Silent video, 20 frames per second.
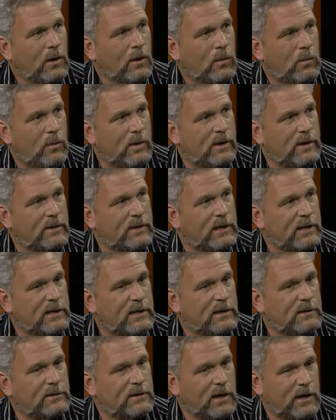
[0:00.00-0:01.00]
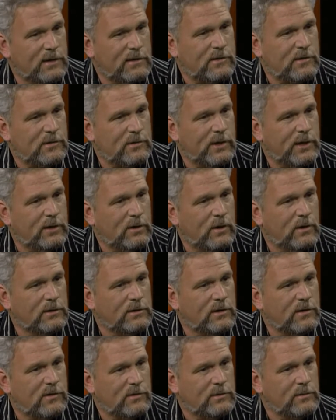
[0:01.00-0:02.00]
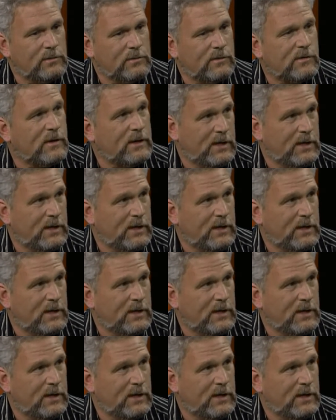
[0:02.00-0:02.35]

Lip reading: where they can concentrate on the students